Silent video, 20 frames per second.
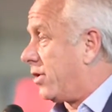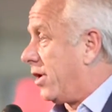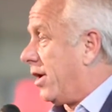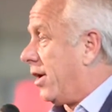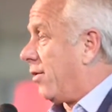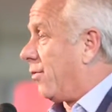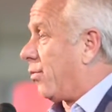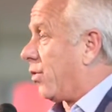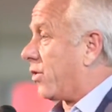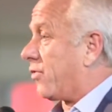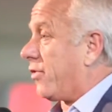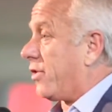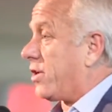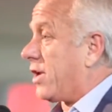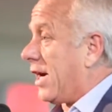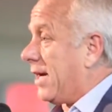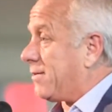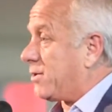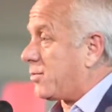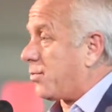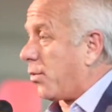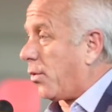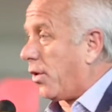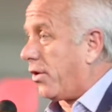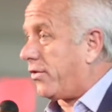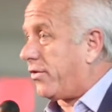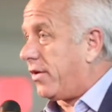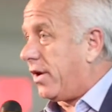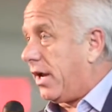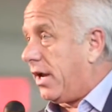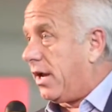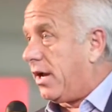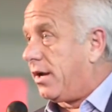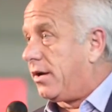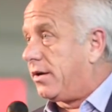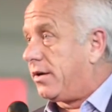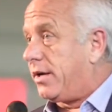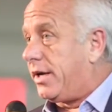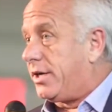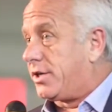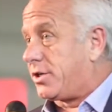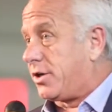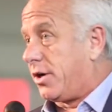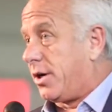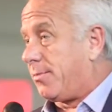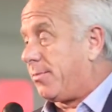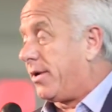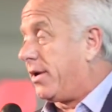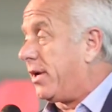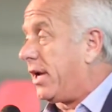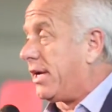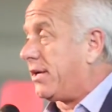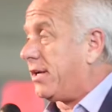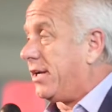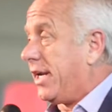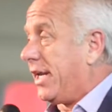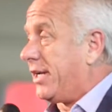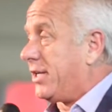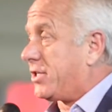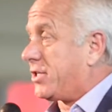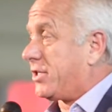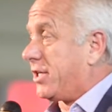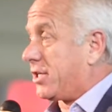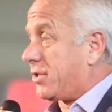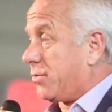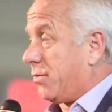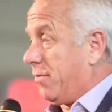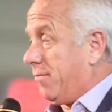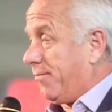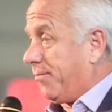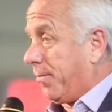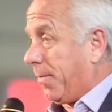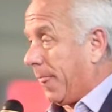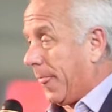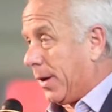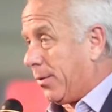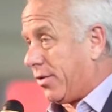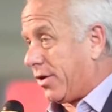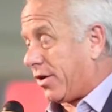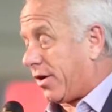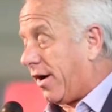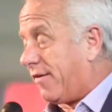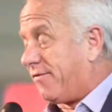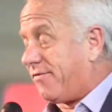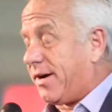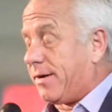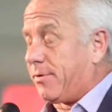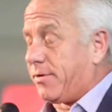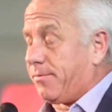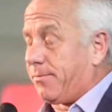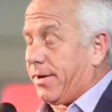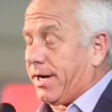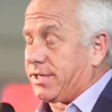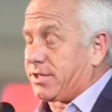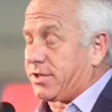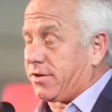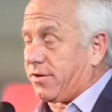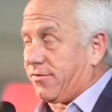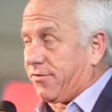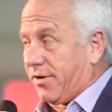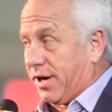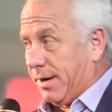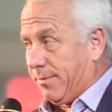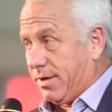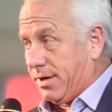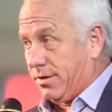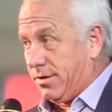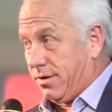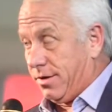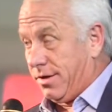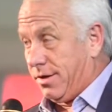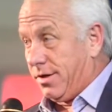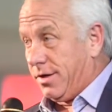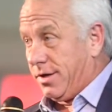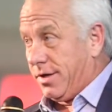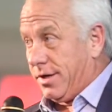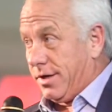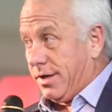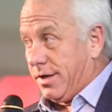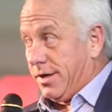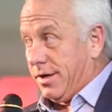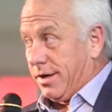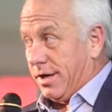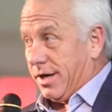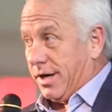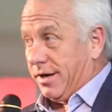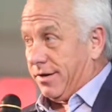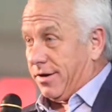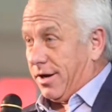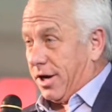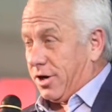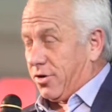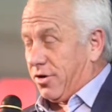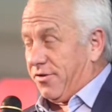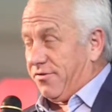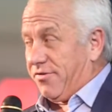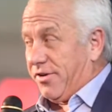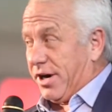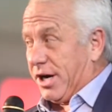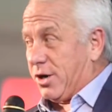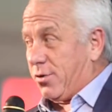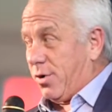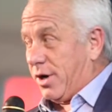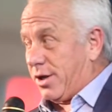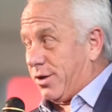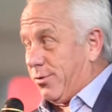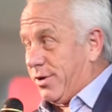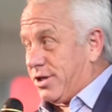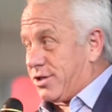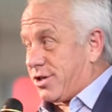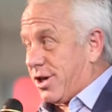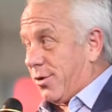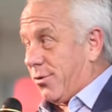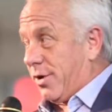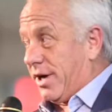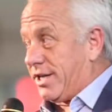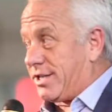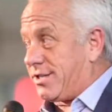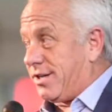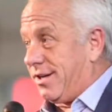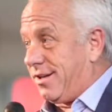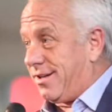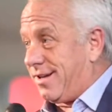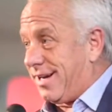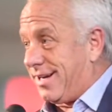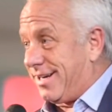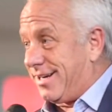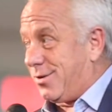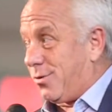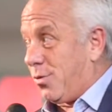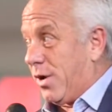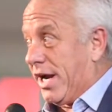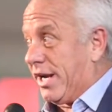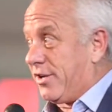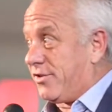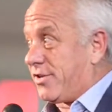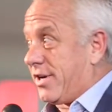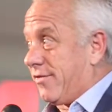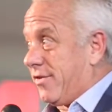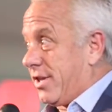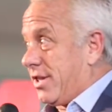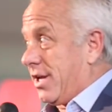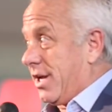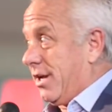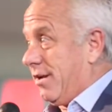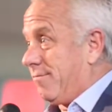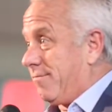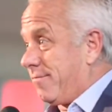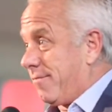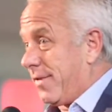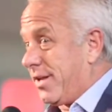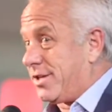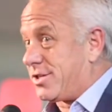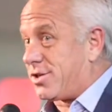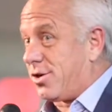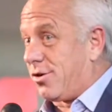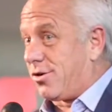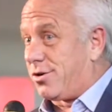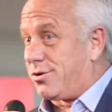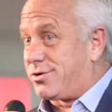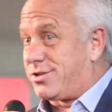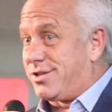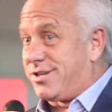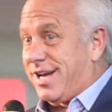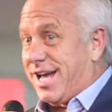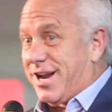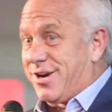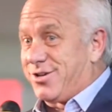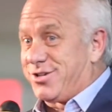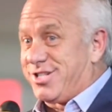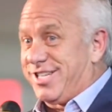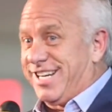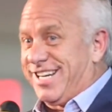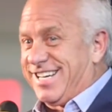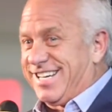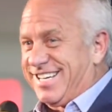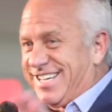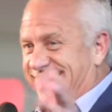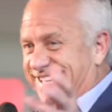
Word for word: uh, works for Time Sports, and he showed up in 1986 with a carbon fiber bicycle frame, and, and I, I learned very quickly when you start racing that weight is everything. This all goes into energy,